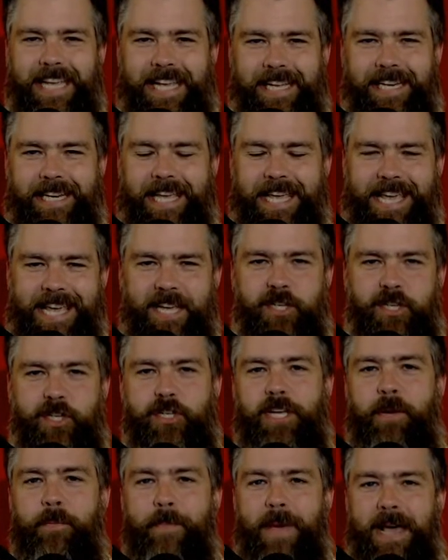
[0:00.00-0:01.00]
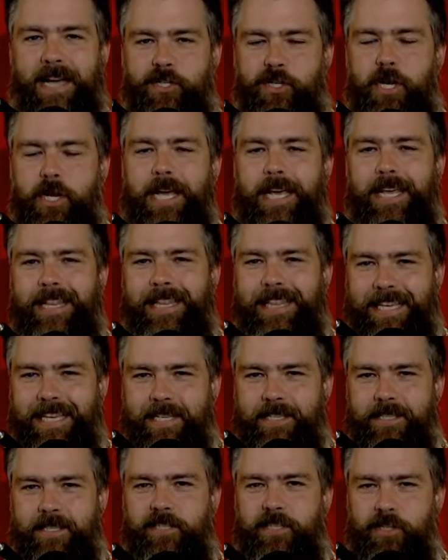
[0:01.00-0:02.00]
in each that matched
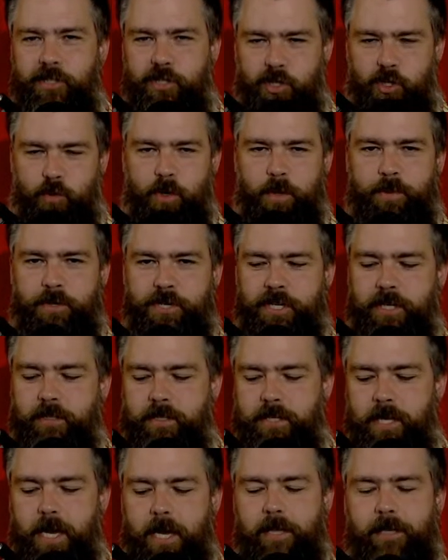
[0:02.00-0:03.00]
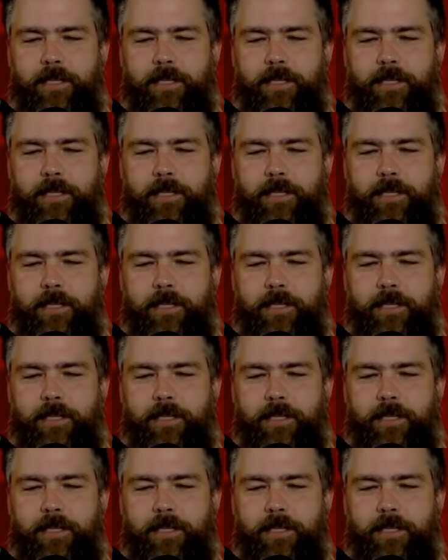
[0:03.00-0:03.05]
these descriptions.